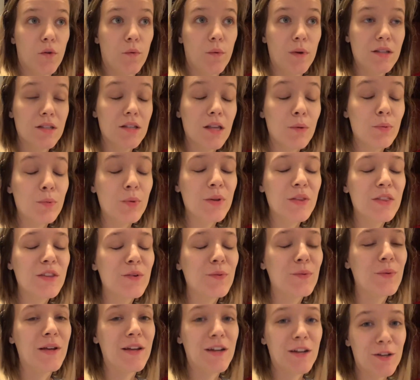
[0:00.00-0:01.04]
We slept with the
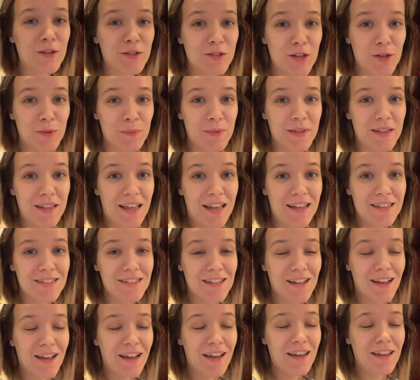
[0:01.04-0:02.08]
windows open last
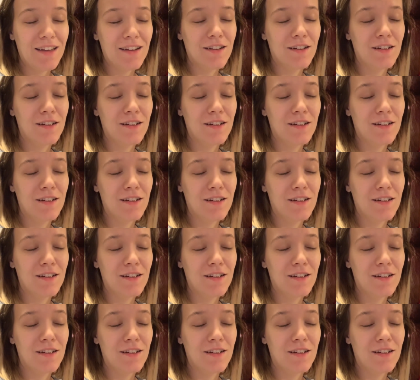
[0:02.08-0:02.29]
night.